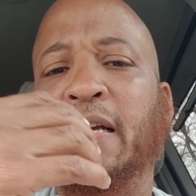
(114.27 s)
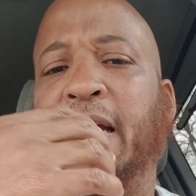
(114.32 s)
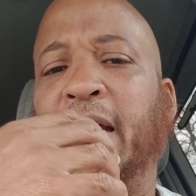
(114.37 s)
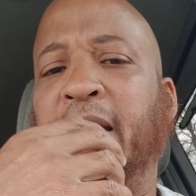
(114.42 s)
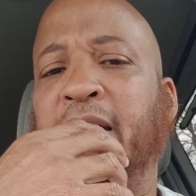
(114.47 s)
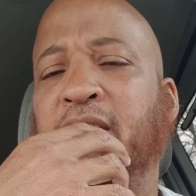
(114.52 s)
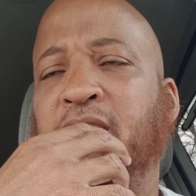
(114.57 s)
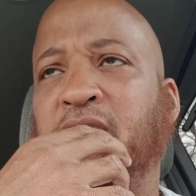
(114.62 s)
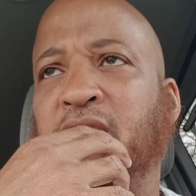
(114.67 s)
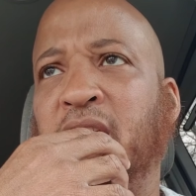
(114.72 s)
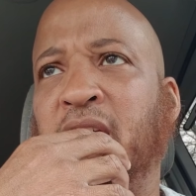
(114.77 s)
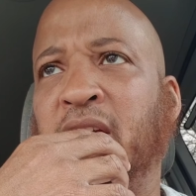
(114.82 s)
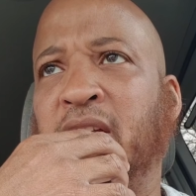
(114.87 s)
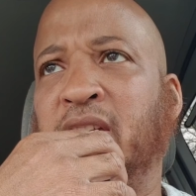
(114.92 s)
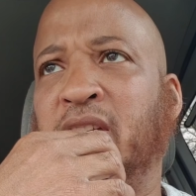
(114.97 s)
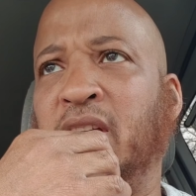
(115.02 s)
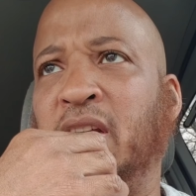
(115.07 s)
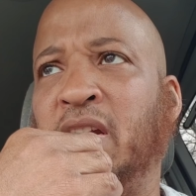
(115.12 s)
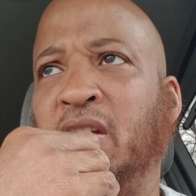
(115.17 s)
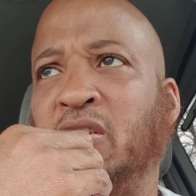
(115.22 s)

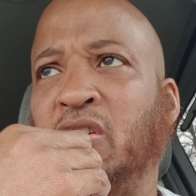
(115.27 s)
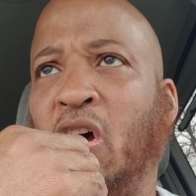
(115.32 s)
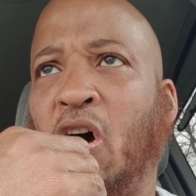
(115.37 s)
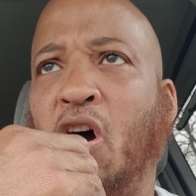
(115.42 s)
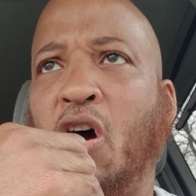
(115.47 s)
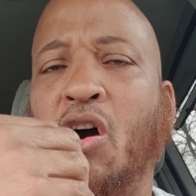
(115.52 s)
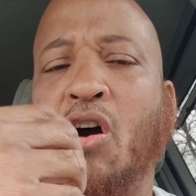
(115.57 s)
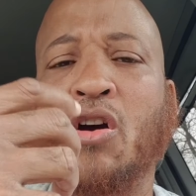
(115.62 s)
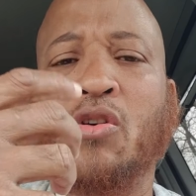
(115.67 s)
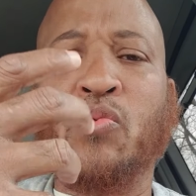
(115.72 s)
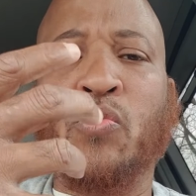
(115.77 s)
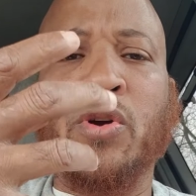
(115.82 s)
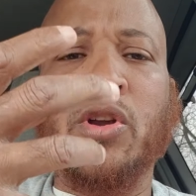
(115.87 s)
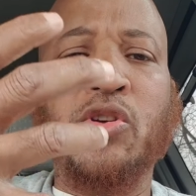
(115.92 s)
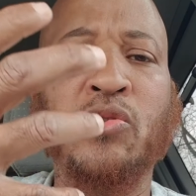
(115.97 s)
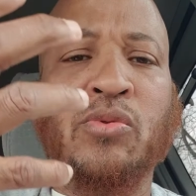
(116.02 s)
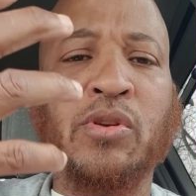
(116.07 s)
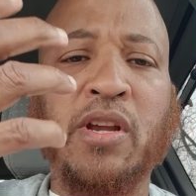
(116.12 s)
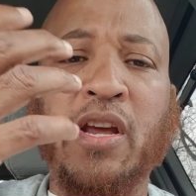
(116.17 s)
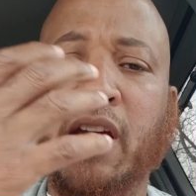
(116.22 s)
It's hard when
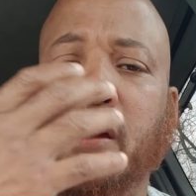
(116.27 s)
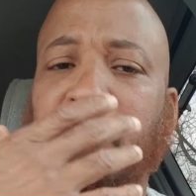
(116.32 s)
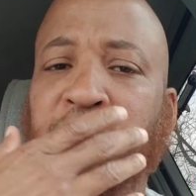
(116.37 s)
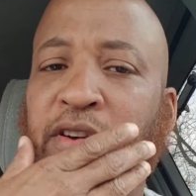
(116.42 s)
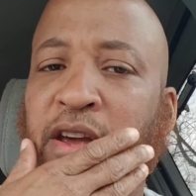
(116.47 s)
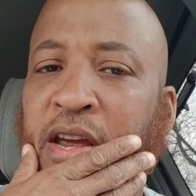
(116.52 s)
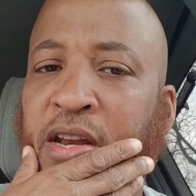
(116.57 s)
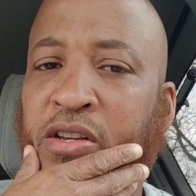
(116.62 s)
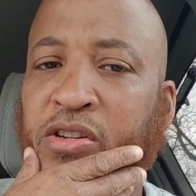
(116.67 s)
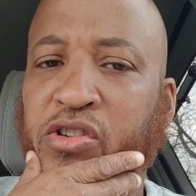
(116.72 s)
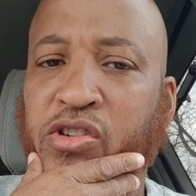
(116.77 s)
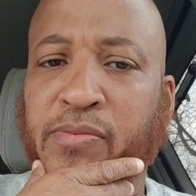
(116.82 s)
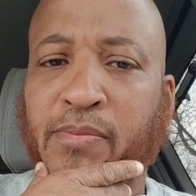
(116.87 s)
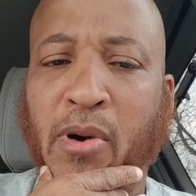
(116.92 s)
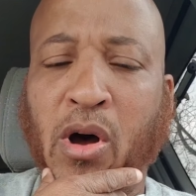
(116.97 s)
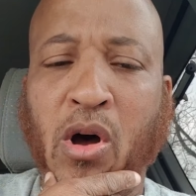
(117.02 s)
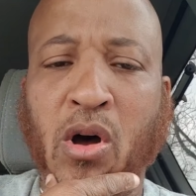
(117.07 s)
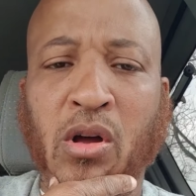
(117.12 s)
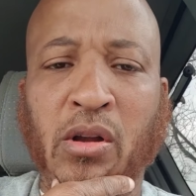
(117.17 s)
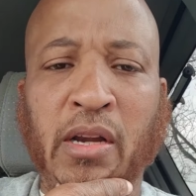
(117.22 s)
you live in
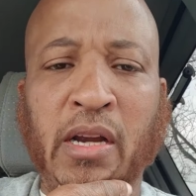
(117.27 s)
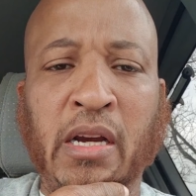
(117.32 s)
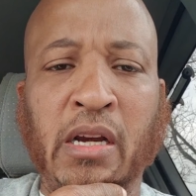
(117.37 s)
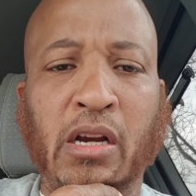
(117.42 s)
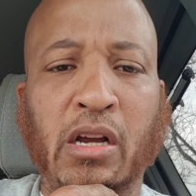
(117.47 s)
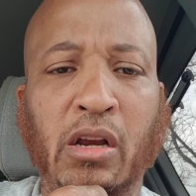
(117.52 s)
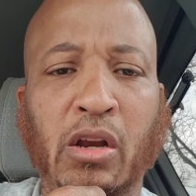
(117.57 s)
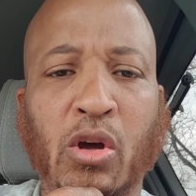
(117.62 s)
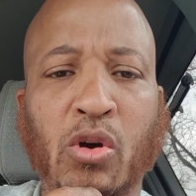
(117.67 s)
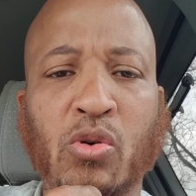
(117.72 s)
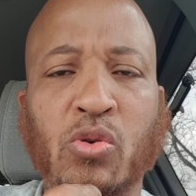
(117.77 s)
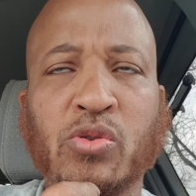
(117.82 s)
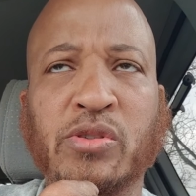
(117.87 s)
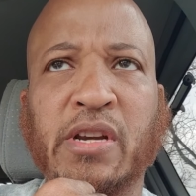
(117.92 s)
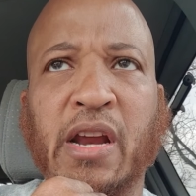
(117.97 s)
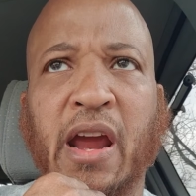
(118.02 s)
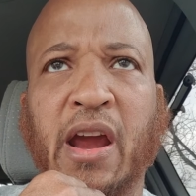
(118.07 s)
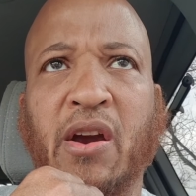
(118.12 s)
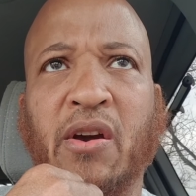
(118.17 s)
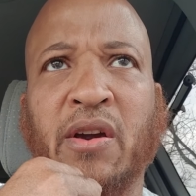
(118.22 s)
small enclosed
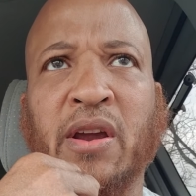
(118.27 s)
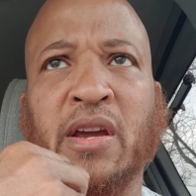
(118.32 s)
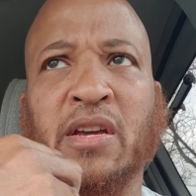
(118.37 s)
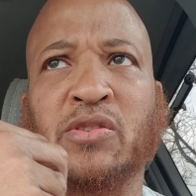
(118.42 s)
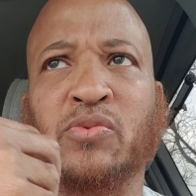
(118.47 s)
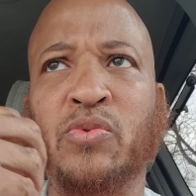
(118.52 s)
areas,